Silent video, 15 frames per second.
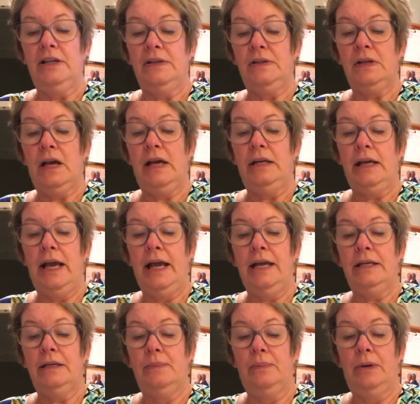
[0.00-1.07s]
I just kind of
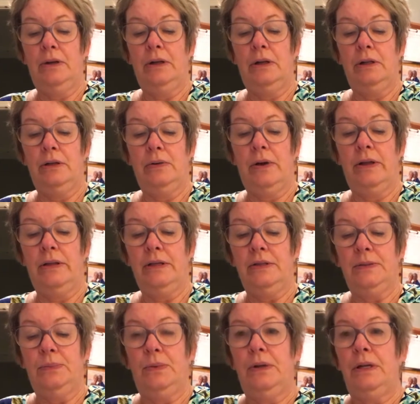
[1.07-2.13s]
hate to put glue on
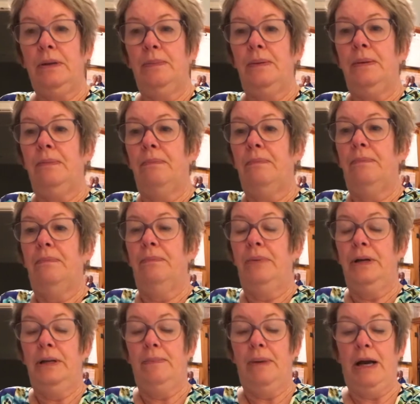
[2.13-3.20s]
this pretty
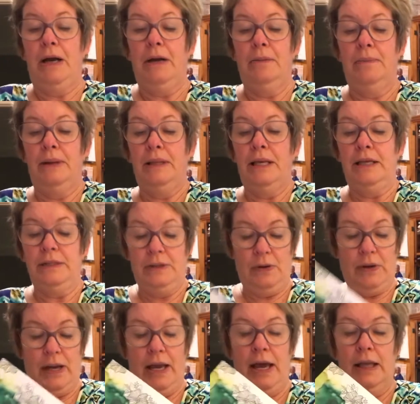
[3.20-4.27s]
part, but
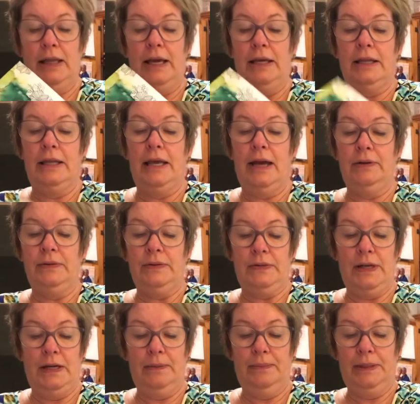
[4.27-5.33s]
that's okay. I like the
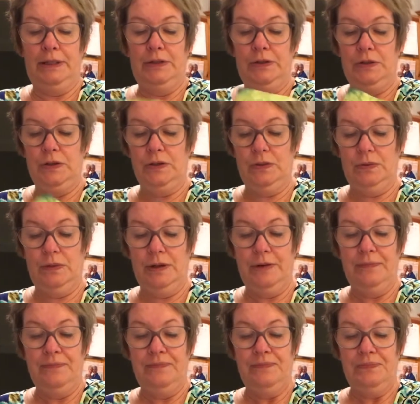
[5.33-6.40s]
outside part too,
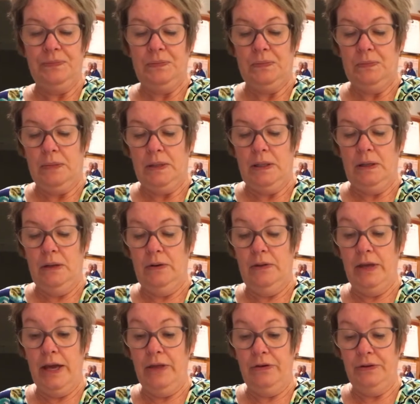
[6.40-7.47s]

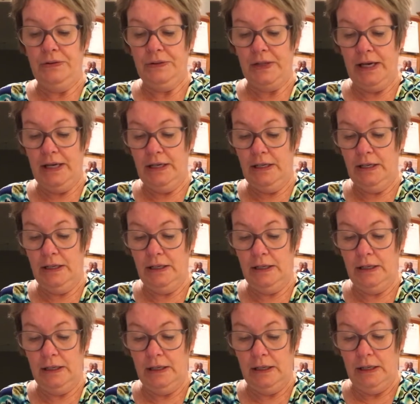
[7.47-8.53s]
or the other side.
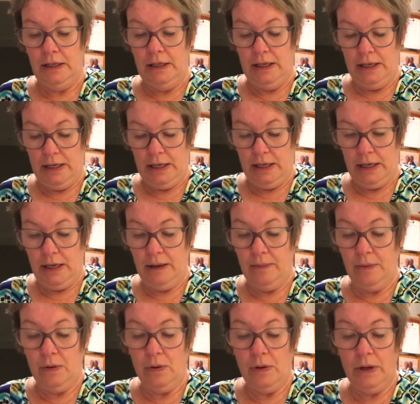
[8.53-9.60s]
And
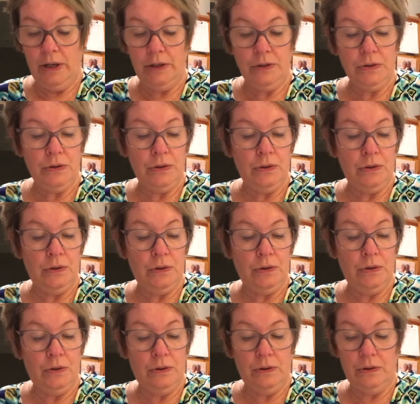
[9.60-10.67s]
I'm going
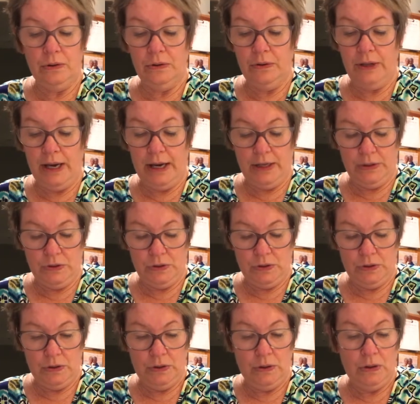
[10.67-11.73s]
to glue
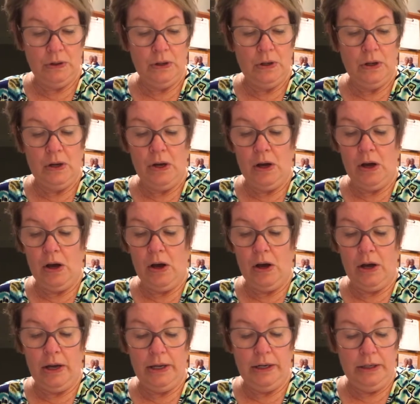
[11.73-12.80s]
that
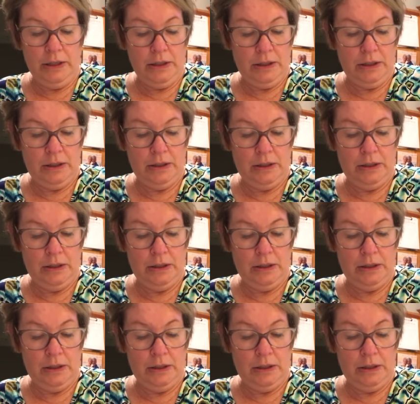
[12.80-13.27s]
on.